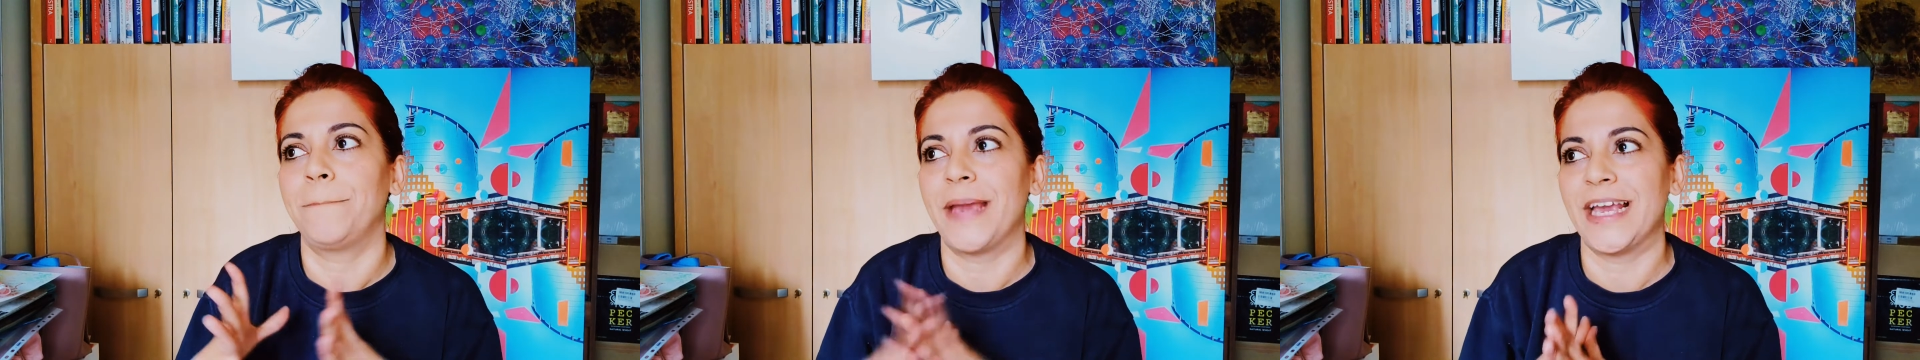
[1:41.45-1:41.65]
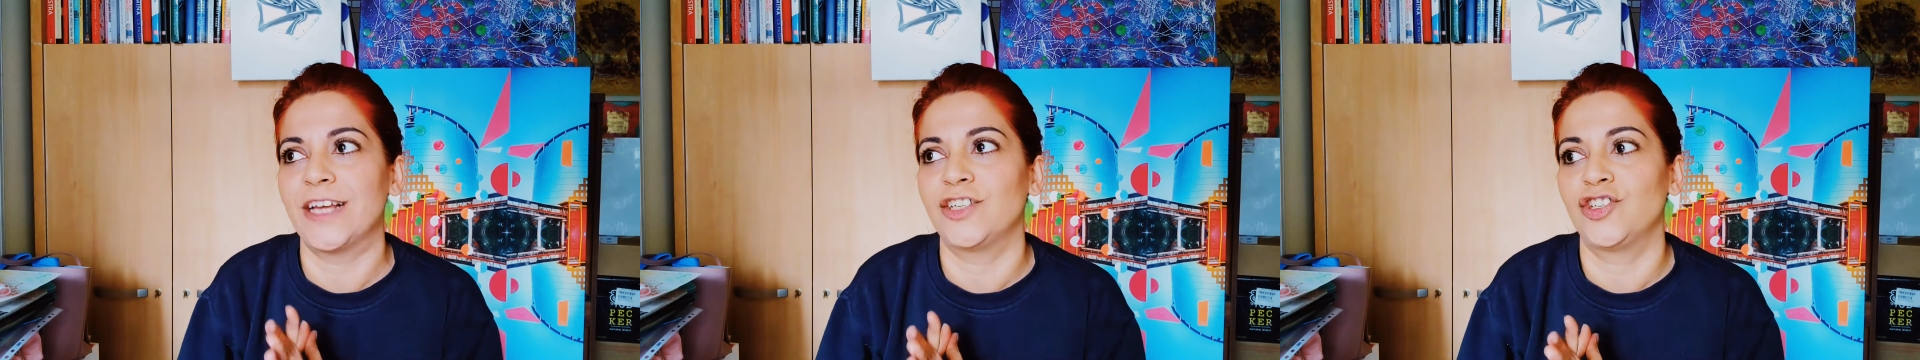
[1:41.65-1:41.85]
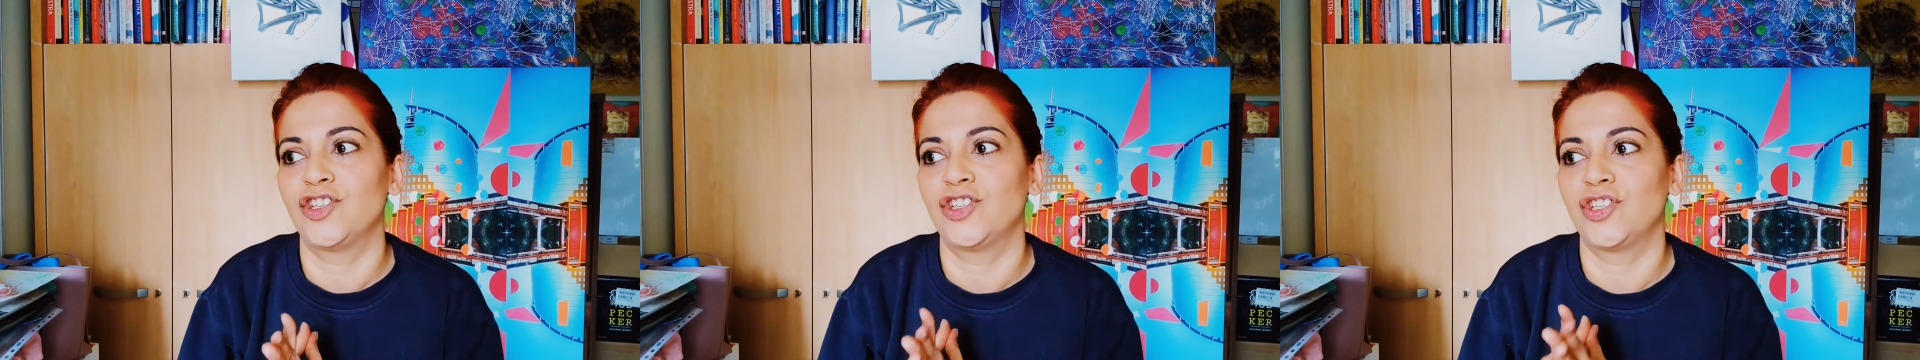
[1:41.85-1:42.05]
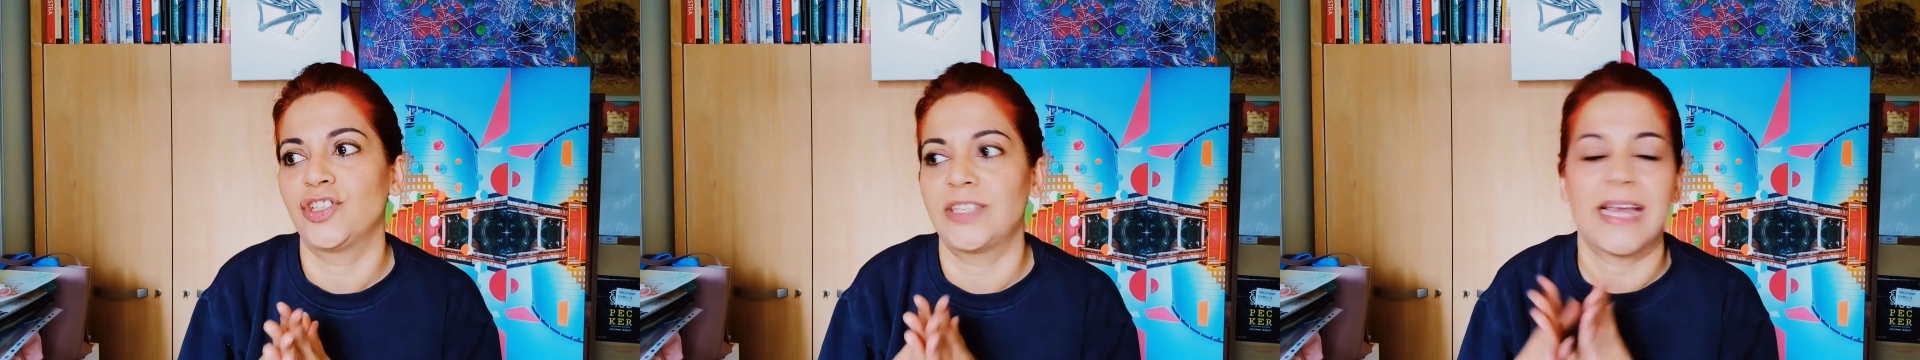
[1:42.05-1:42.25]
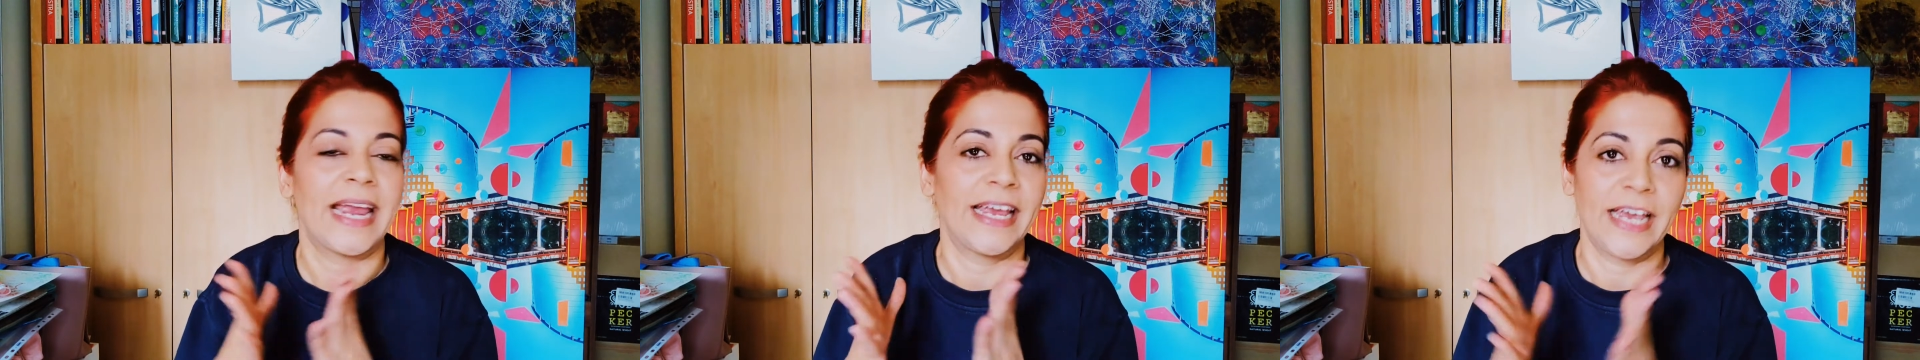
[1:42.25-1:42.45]

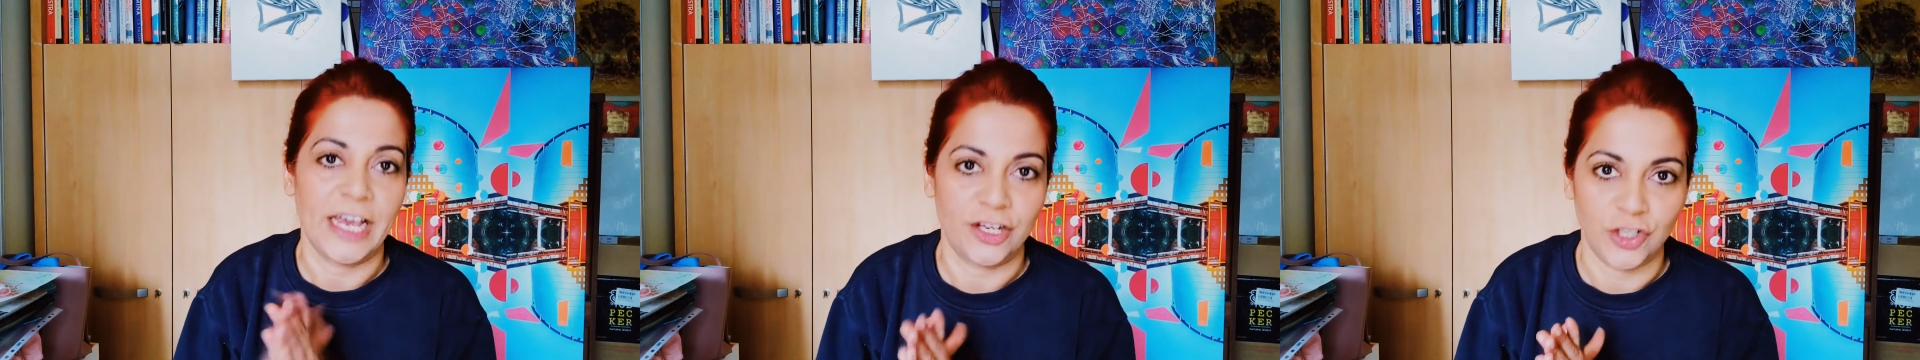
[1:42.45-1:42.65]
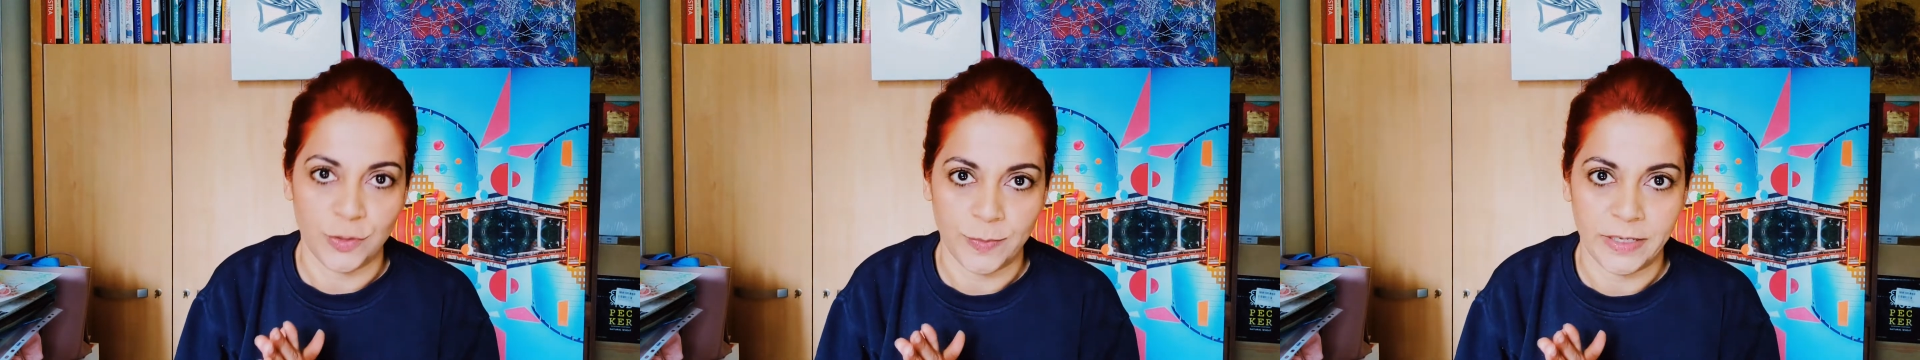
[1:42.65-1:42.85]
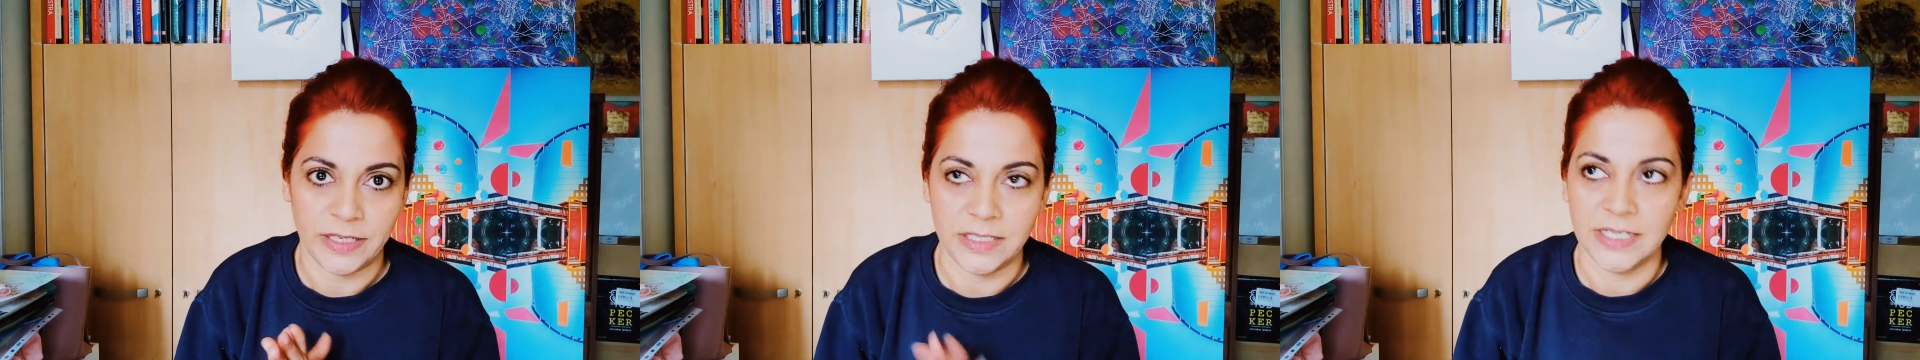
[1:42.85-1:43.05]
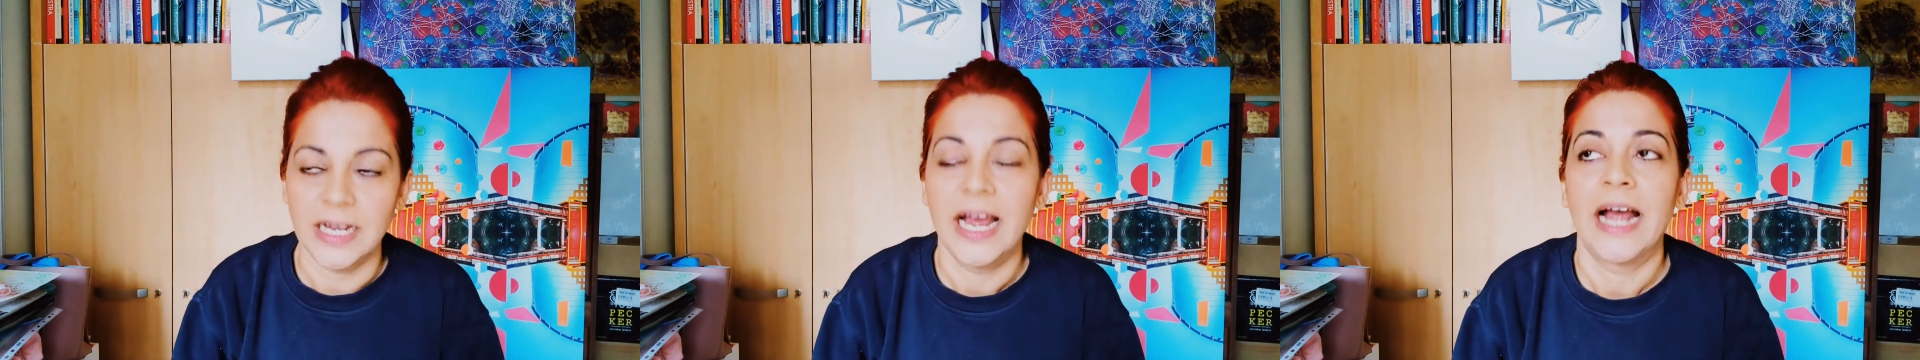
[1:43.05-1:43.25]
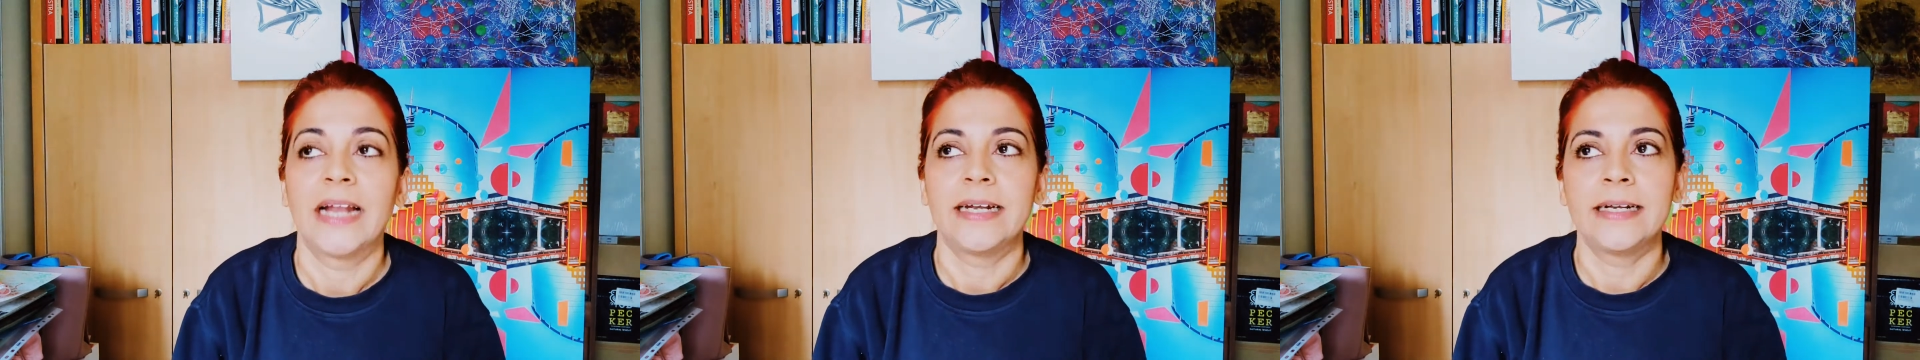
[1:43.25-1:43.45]
page's engagement.
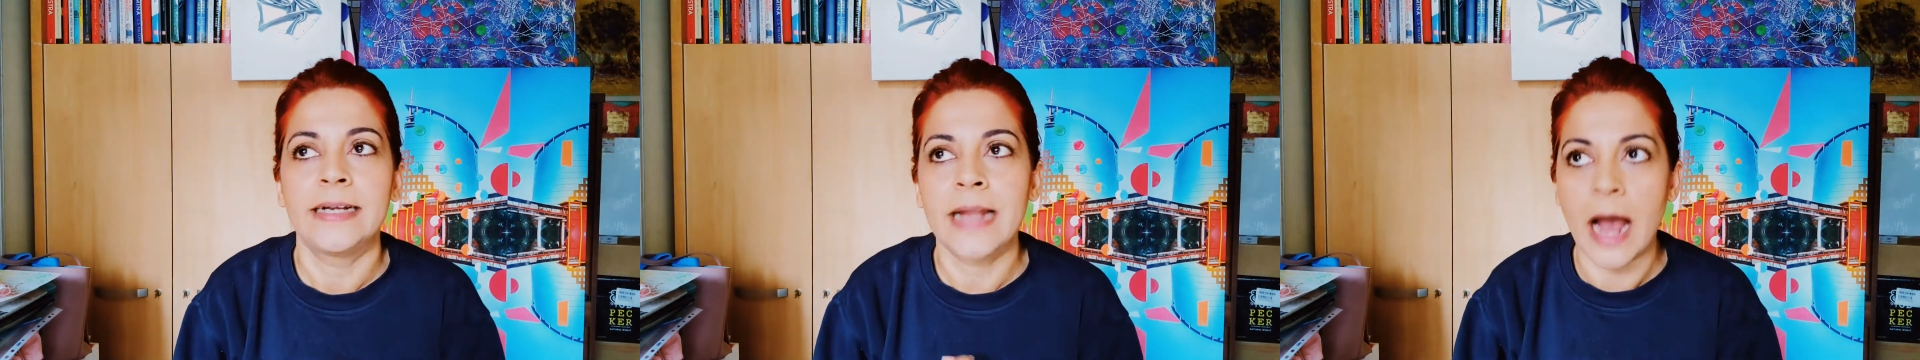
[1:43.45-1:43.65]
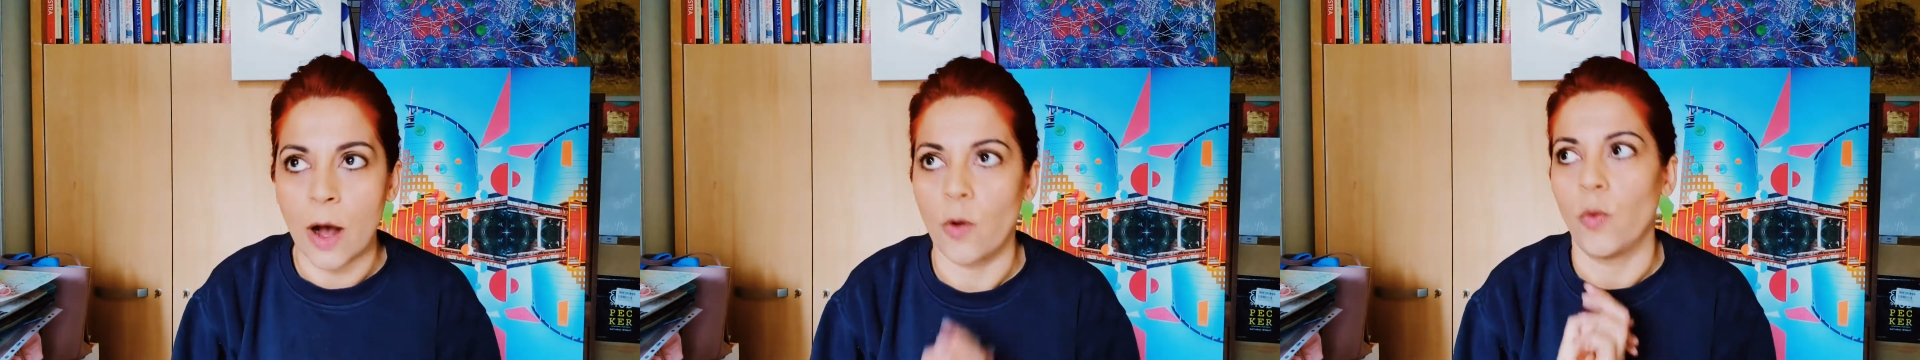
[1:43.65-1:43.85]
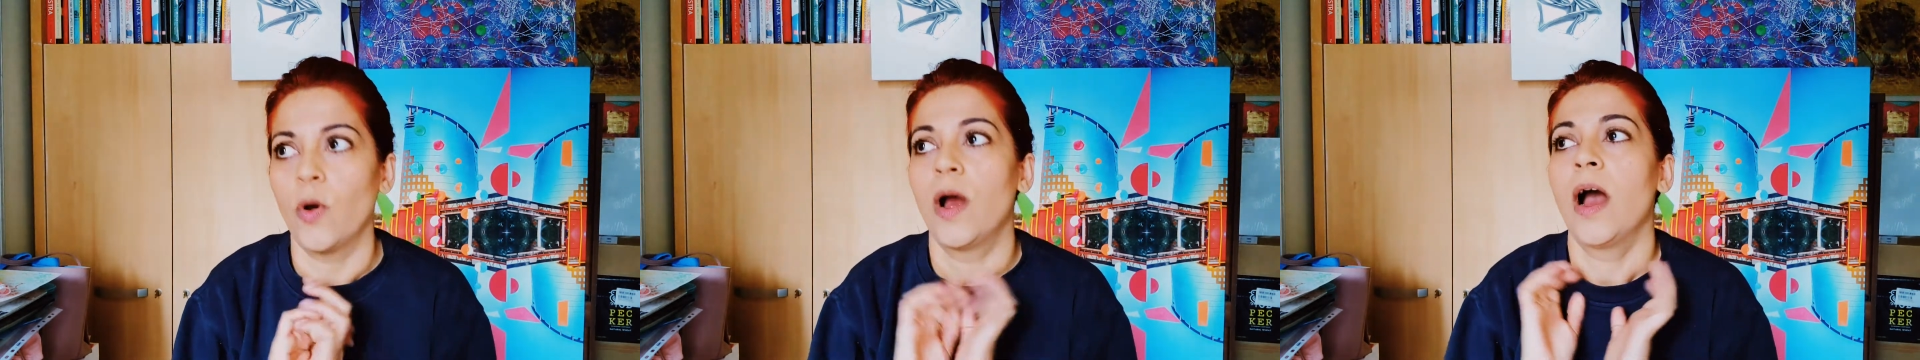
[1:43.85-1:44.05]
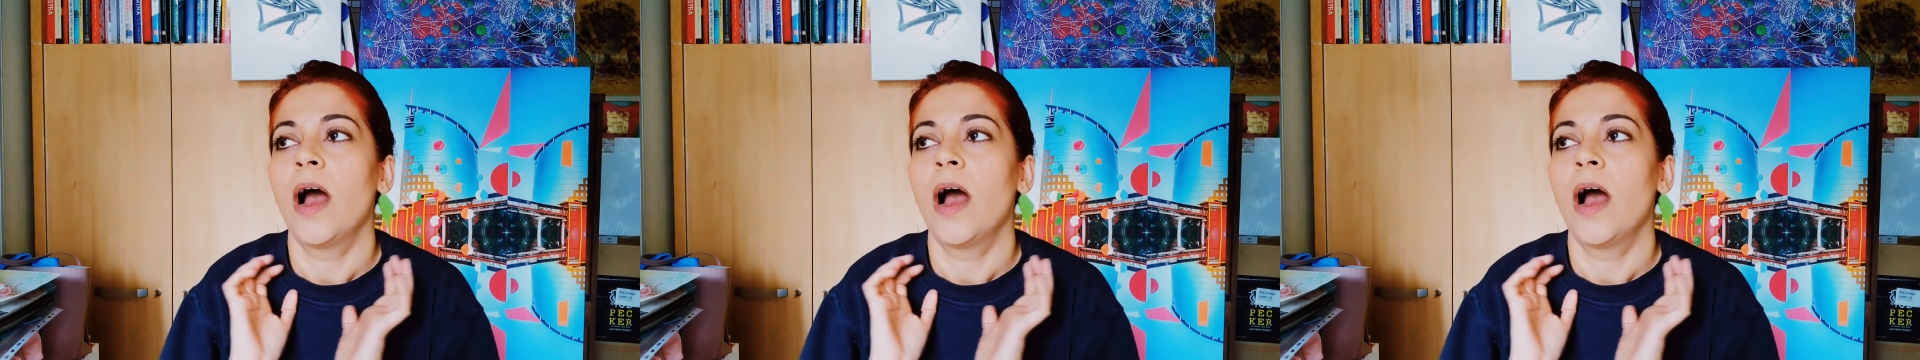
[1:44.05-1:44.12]
Now,